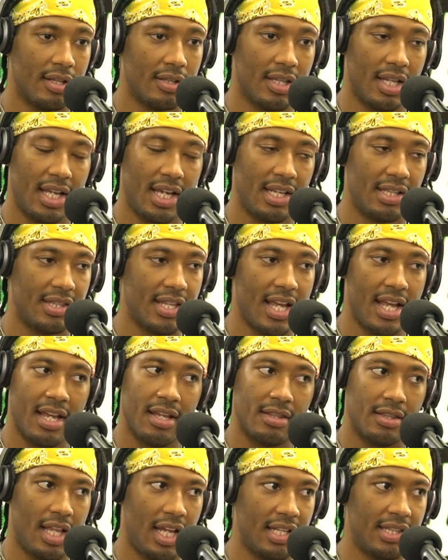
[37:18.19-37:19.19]
Like
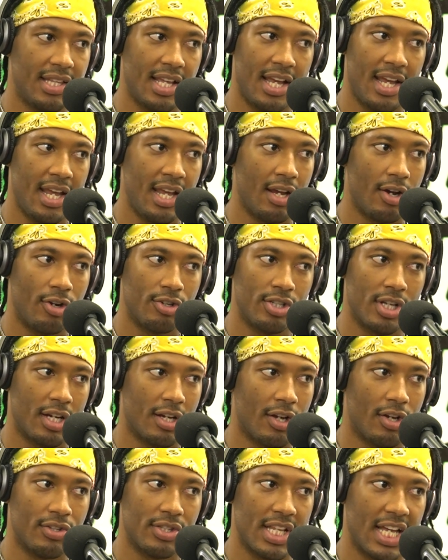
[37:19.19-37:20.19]
they are
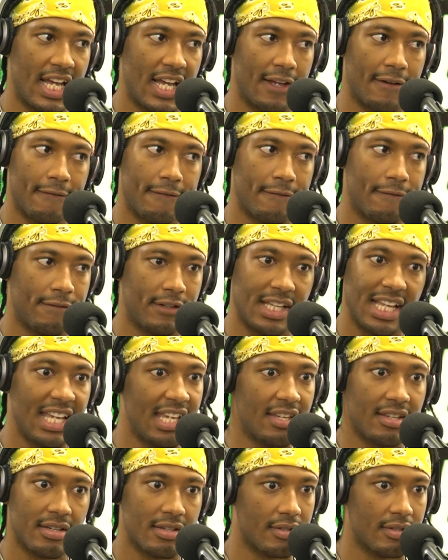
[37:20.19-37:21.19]
not on that
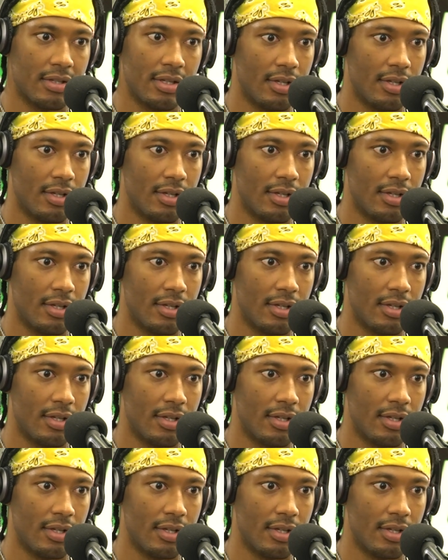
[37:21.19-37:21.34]
flake